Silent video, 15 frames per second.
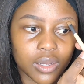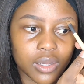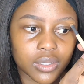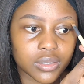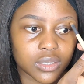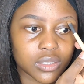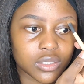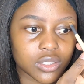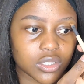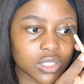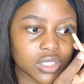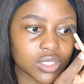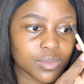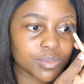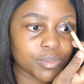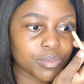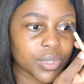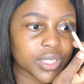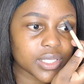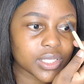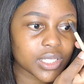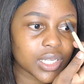And then just
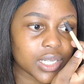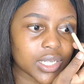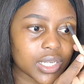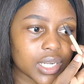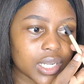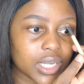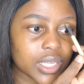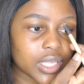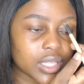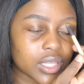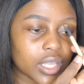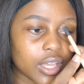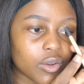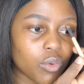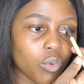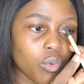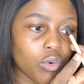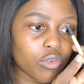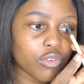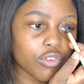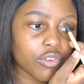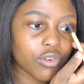basically clean that off.